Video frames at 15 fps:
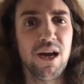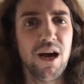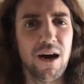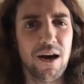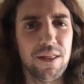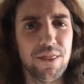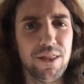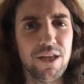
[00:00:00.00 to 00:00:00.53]

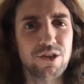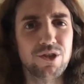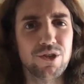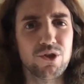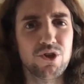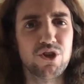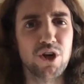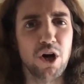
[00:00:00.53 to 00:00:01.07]
On this
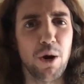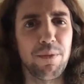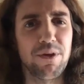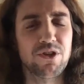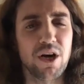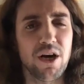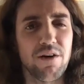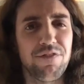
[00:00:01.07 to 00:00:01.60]
installment
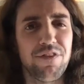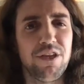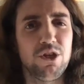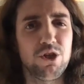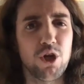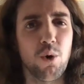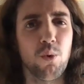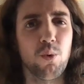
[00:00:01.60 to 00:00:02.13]
of the
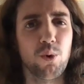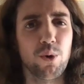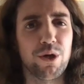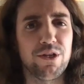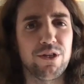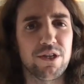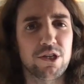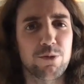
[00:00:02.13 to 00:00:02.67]
Don't Worry
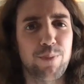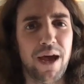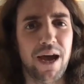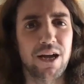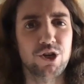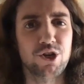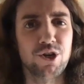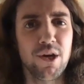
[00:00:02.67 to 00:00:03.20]

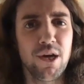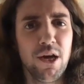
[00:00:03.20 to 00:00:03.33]
Dispatch,